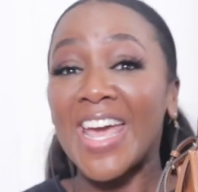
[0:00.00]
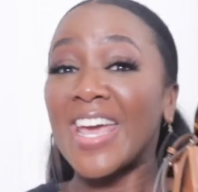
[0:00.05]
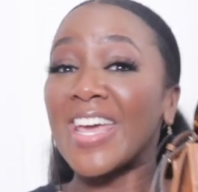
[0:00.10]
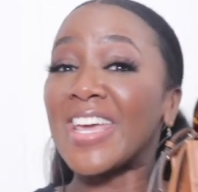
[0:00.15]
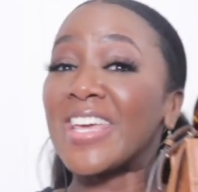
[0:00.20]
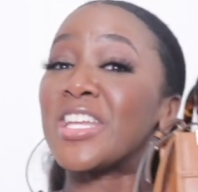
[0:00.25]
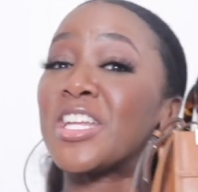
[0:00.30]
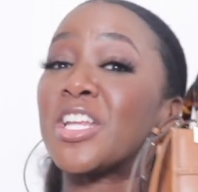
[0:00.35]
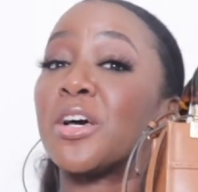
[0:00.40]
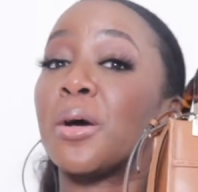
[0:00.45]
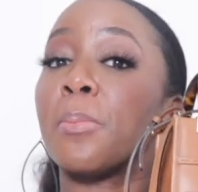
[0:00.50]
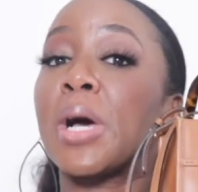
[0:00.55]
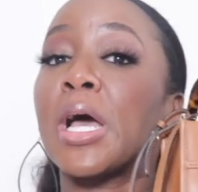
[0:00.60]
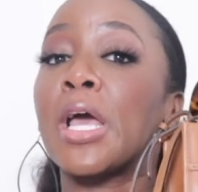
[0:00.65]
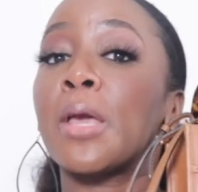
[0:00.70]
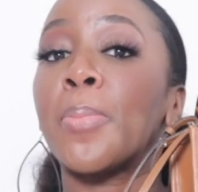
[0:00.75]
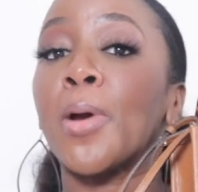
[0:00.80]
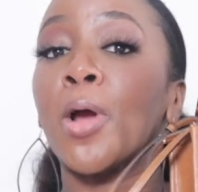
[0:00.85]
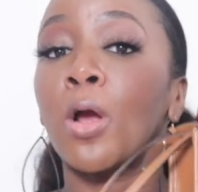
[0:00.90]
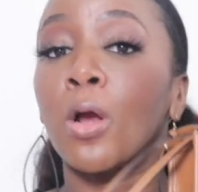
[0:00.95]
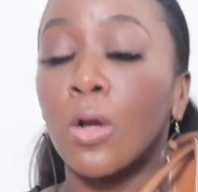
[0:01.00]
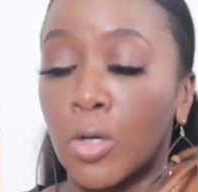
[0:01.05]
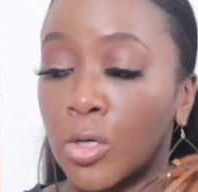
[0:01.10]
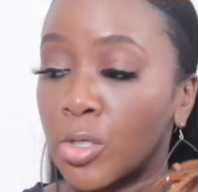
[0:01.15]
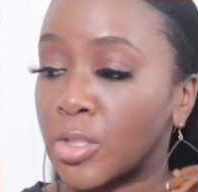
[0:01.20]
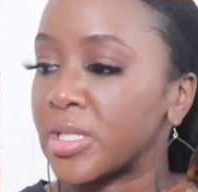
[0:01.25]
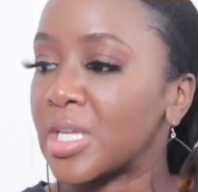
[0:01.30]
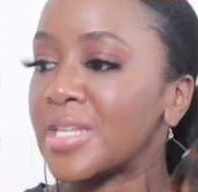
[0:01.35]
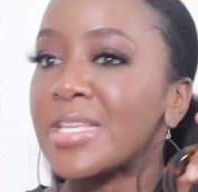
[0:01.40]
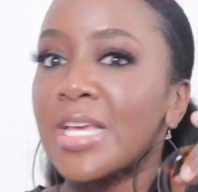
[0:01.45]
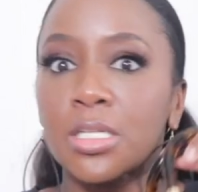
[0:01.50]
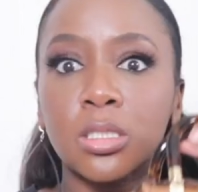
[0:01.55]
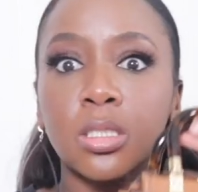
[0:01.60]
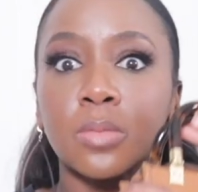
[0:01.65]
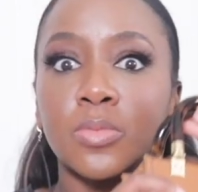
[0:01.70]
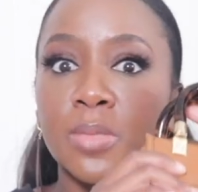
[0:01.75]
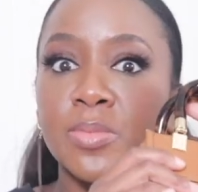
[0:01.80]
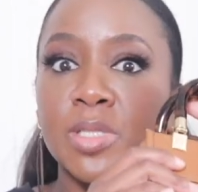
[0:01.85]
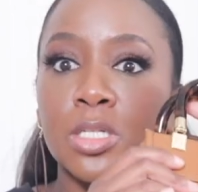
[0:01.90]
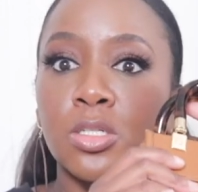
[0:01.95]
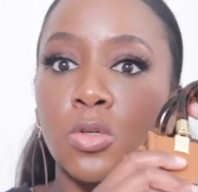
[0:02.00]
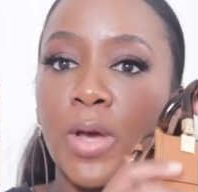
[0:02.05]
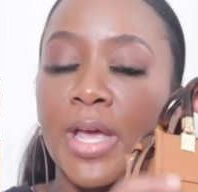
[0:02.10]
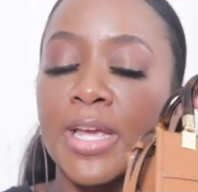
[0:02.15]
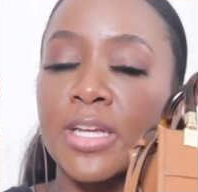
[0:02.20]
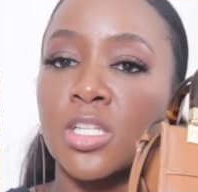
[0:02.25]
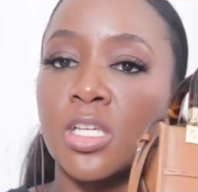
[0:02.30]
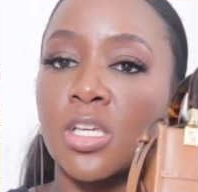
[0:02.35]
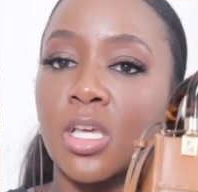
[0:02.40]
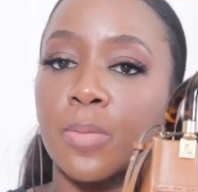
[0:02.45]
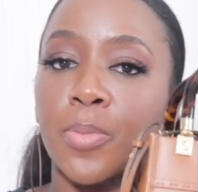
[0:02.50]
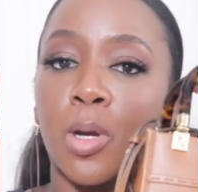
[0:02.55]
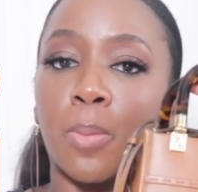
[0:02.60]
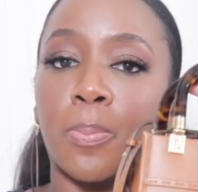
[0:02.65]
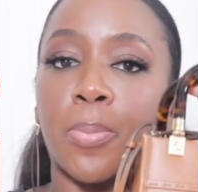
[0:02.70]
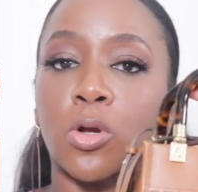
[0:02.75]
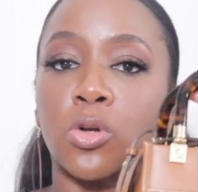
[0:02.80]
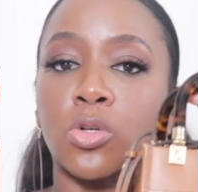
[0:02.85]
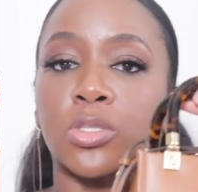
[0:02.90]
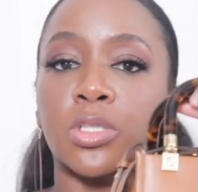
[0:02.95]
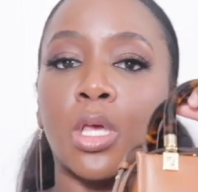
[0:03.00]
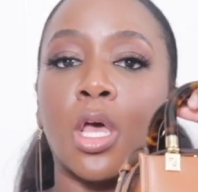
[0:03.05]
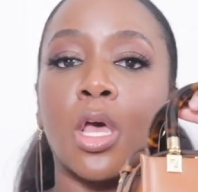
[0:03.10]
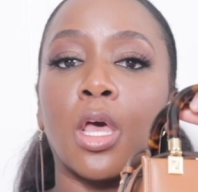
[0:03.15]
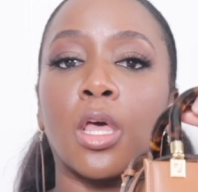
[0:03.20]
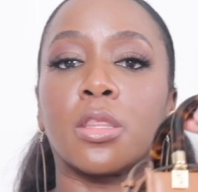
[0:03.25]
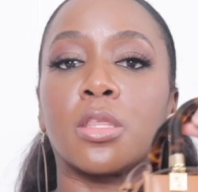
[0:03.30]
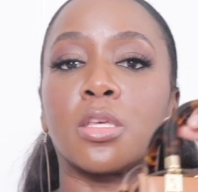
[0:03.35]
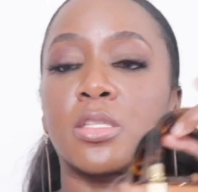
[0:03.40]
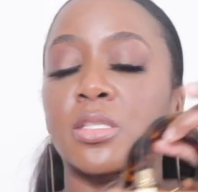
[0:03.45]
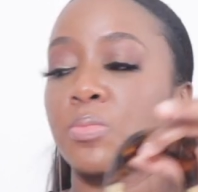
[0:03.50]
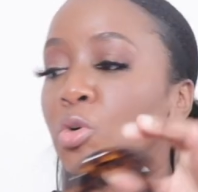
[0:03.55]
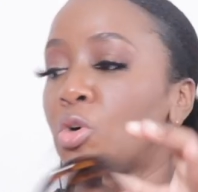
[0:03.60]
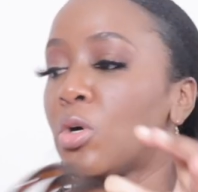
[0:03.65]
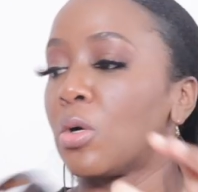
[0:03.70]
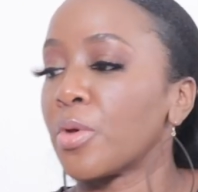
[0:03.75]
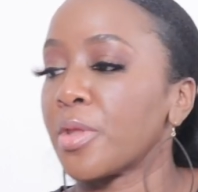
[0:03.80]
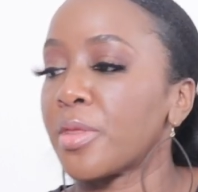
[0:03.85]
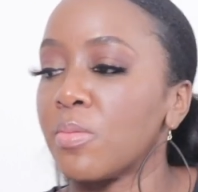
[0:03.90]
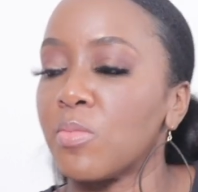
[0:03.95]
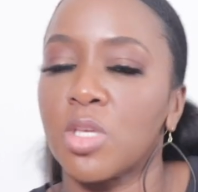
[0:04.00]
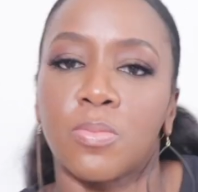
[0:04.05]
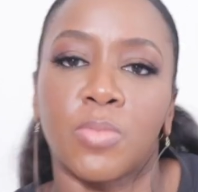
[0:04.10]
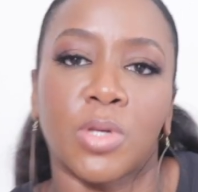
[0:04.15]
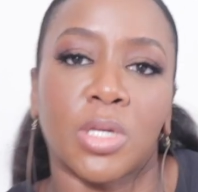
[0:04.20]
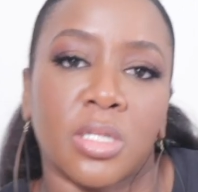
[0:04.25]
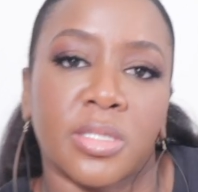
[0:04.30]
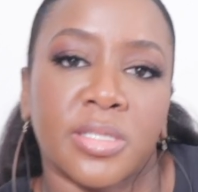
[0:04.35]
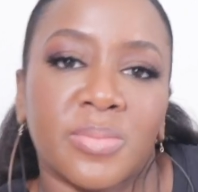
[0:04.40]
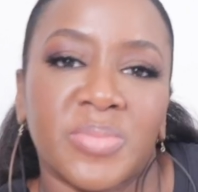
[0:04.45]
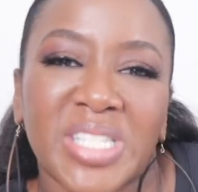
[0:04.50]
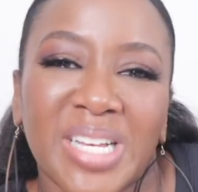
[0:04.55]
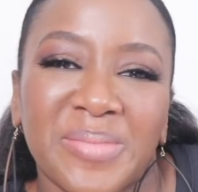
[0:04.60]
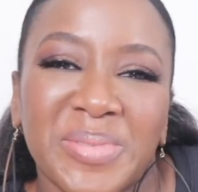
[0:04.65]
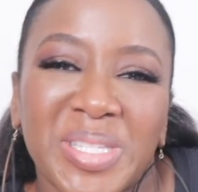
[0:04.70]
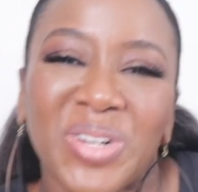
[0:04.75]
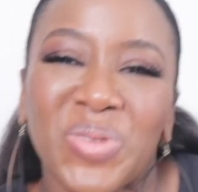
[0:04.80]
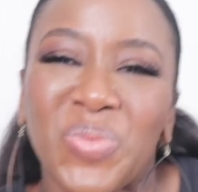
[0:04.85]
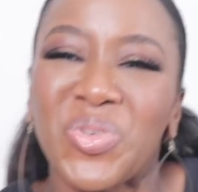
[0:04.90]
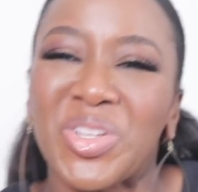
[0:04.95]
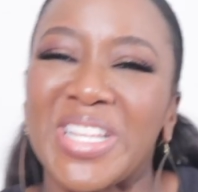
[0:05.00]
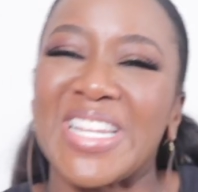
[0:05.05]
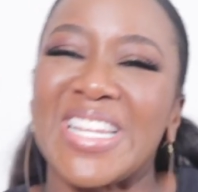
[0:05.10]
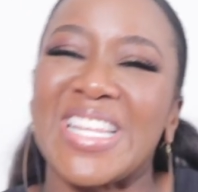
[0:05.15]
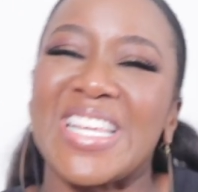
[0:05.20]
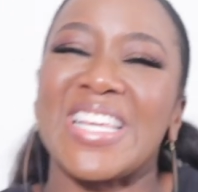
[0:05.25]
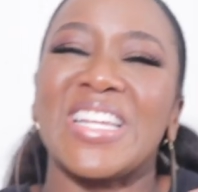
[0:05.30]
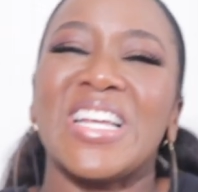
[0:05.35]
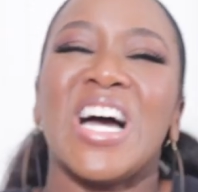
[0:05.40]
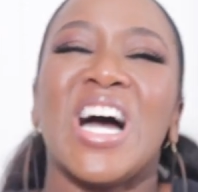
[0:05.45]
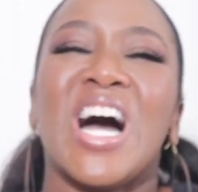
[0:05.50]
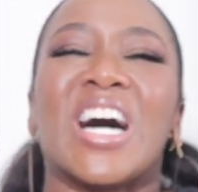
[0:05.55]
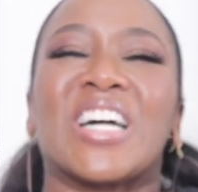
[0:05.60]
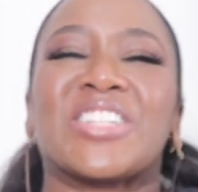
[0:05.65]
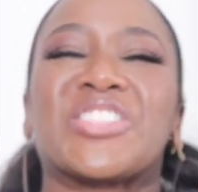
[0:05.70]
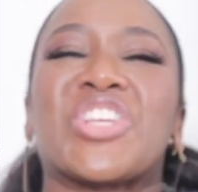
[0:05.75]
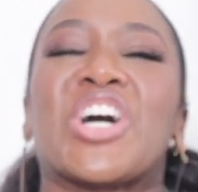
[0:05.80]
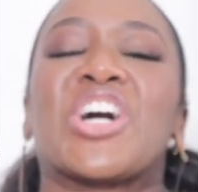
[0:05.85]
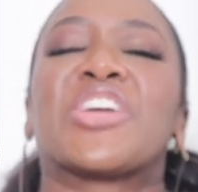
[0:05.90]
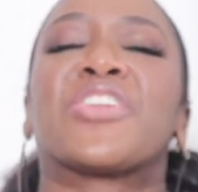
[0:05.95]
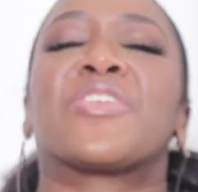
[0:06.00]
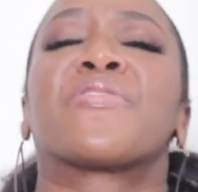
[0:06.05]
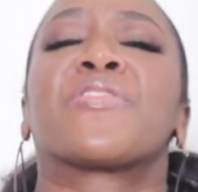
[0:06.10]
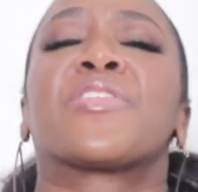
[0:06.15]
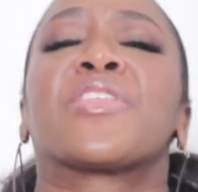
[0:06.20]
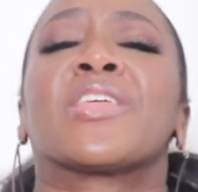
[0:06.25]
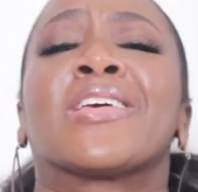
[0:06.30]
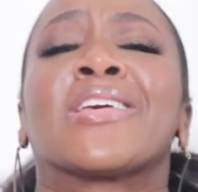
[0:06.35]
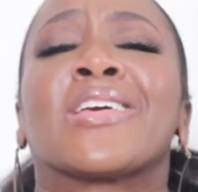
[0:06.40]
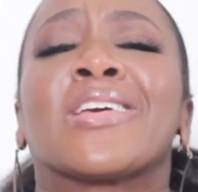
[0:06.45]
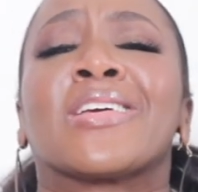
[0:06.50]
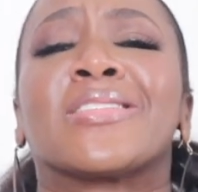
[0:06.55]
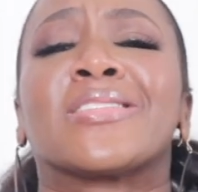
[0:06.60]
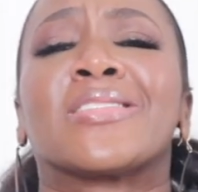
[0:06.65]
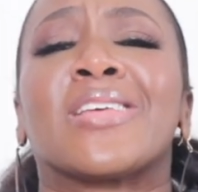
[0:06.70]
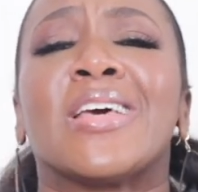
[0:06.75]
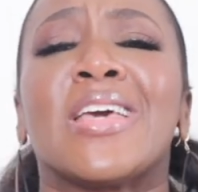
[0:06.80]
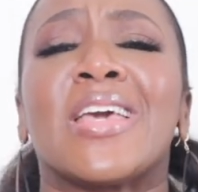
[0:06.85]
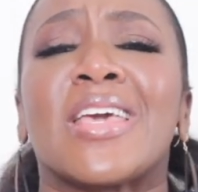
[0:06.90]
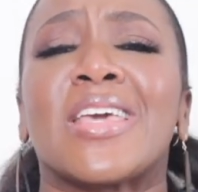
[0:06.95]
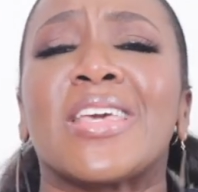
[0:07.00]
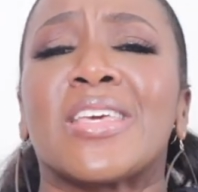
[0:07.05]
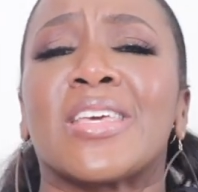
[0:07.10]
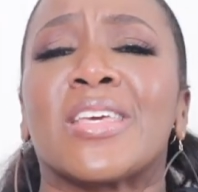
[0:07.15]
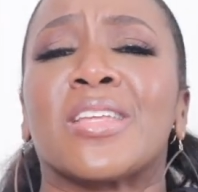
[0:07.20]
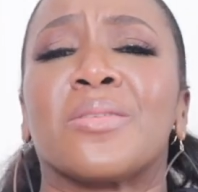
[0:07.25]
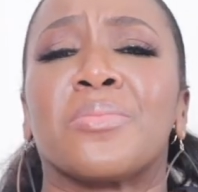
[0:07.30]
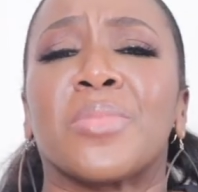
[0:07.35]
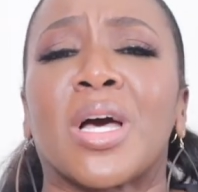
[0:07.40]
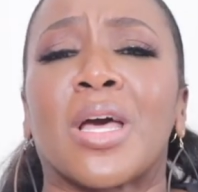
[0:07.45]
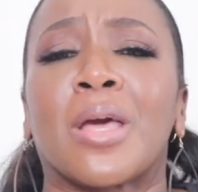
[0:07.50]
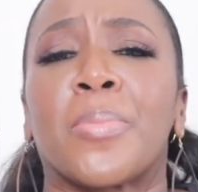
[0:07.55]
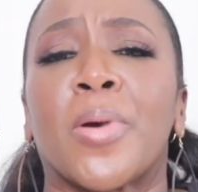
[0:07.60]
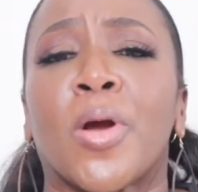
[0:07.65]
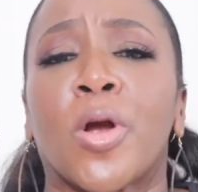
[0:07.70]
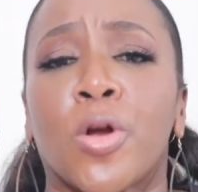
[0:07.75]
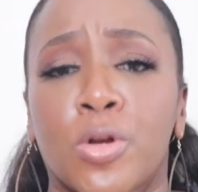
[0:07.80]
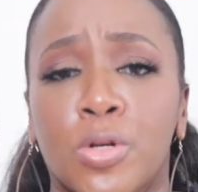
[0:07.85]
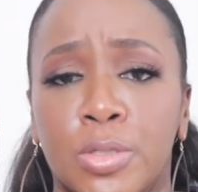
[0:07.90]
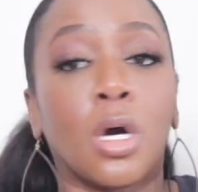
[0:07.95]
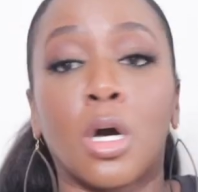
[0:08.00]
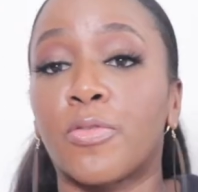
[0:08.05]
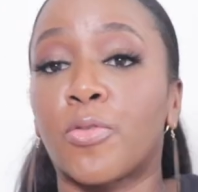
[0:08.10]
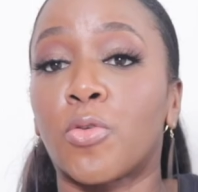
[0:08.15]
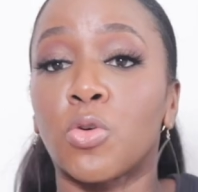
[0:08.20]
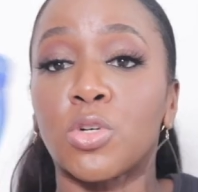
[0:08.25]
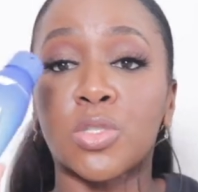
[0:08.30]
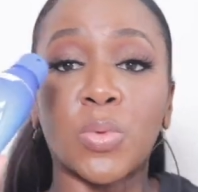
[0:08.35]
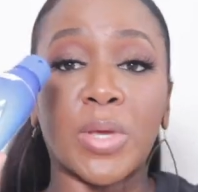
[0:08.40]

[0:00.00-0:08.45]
in my purse. And yeah, sometimes I do actually keep a purse this small with me because sometimes I don't really need a ton of things in my purse. Of course,